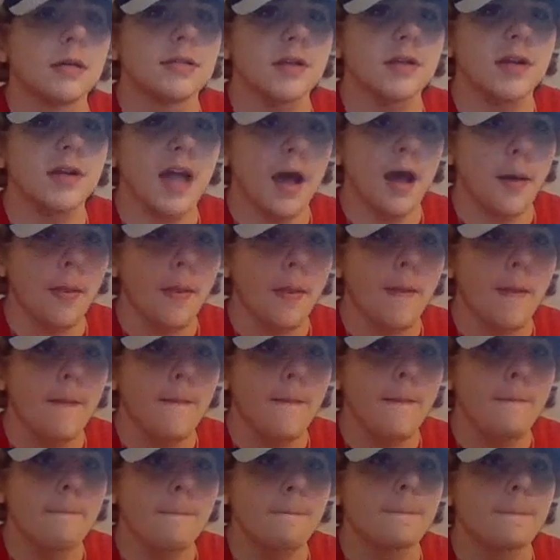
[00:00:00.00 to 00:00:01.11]
So yeah.
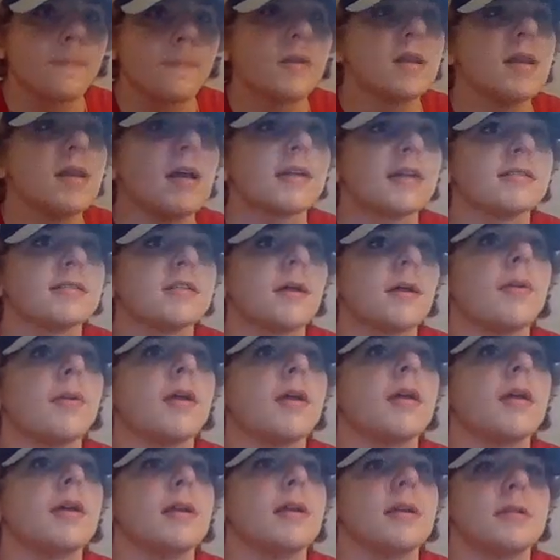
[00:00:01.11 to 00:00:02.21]
Next up
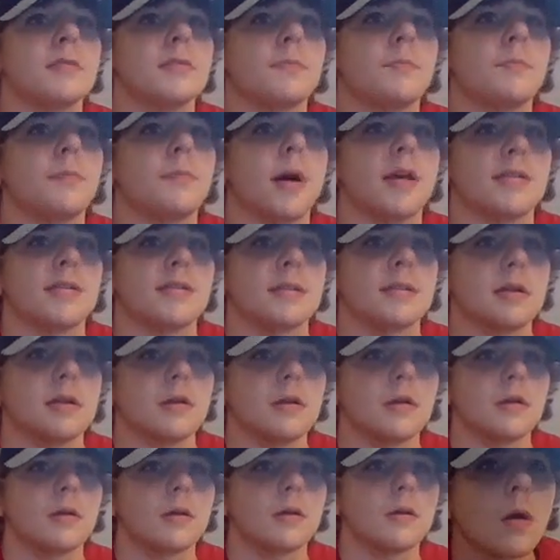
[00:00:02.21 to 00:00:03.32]
is
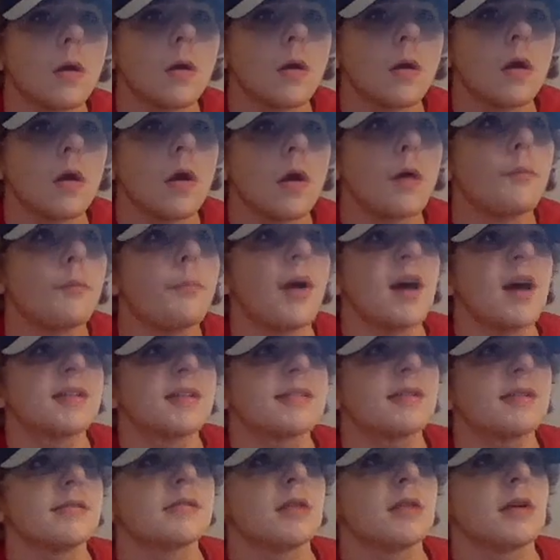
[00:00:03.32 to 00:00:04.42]
Boston.
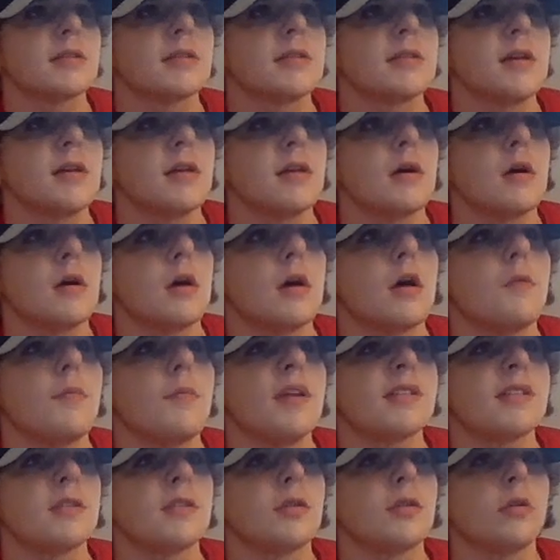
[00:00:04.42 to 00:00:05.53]
Boston selected
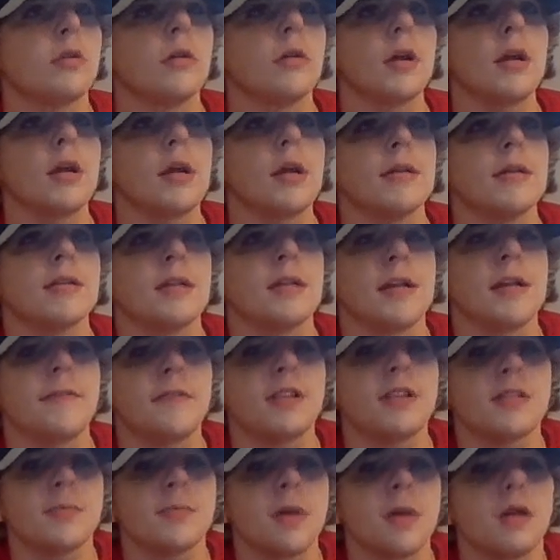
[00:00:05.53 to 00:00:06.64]
Mason Lowery. He's a
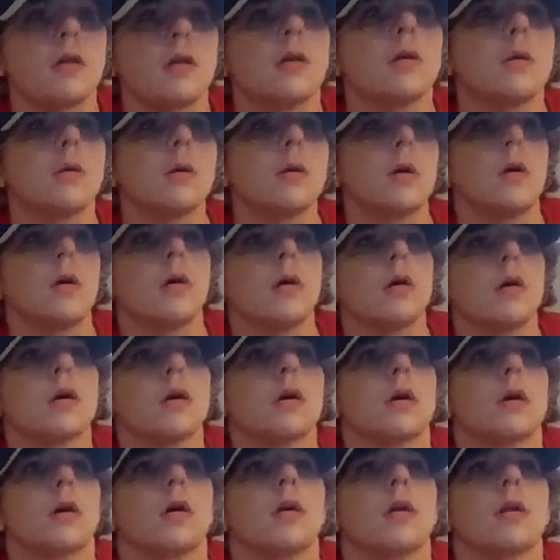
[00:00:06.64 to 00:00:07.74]
defenseman.
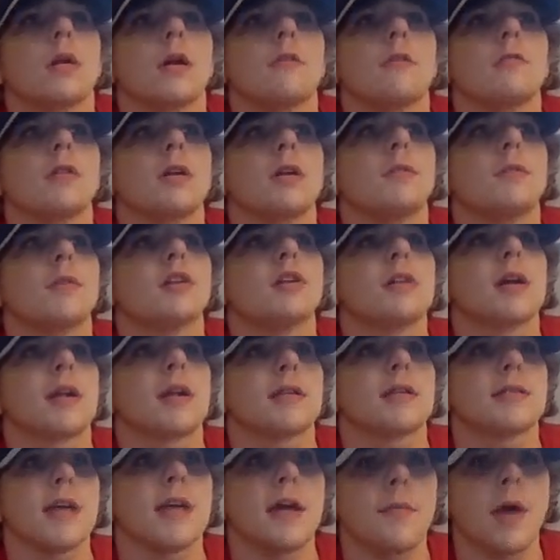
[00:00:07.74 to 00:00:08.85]
Not really much I
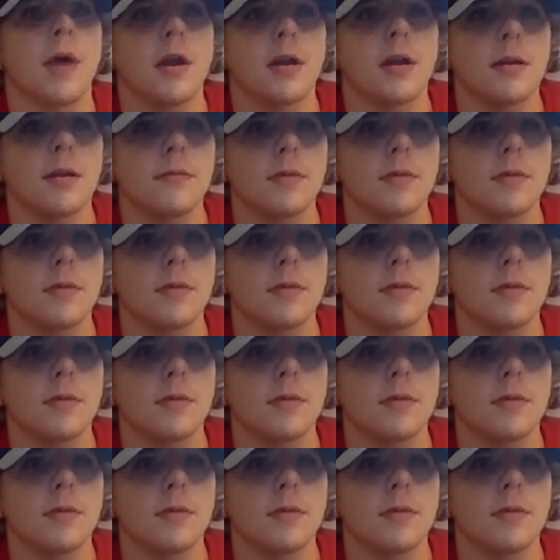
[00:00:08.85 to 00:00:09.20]
can say about